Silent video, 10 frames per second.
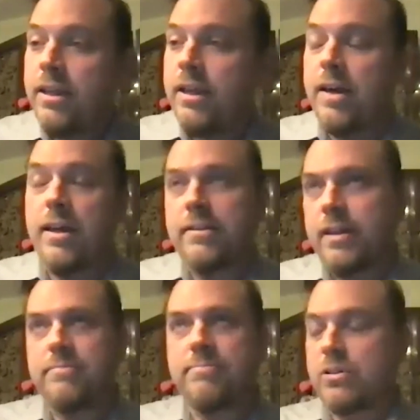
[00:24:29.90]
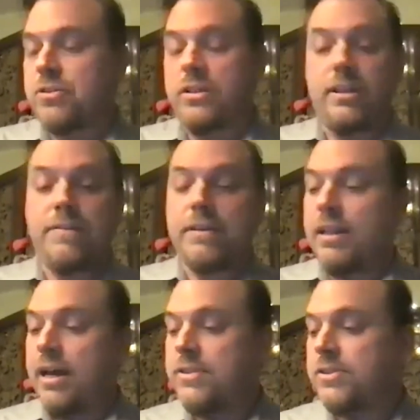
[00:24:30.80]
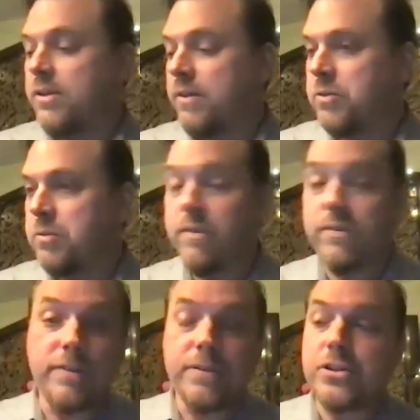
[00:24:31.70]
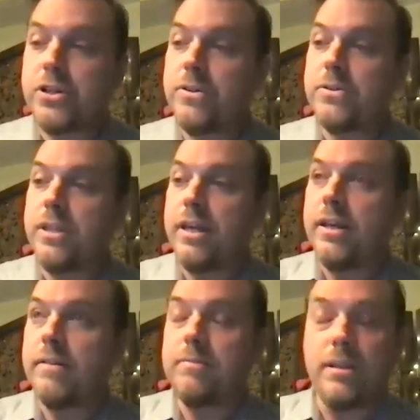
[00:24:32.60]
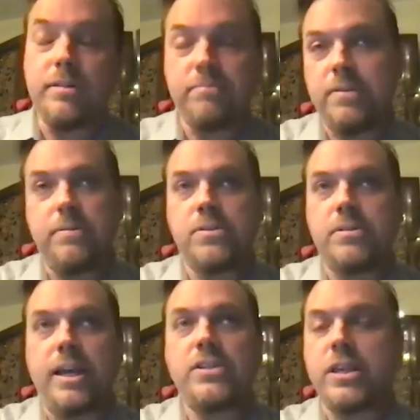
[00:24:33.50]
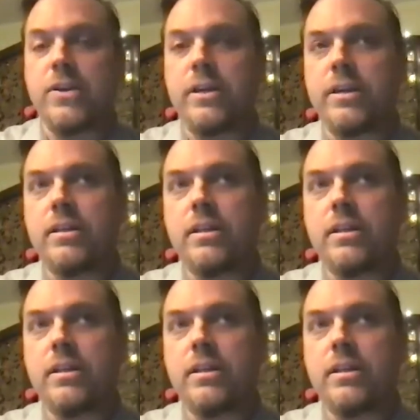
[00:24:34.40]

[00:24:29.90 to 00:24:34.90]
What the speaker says: I personally loved it a lot. So it was one of my favorite shows. And it was nice hearing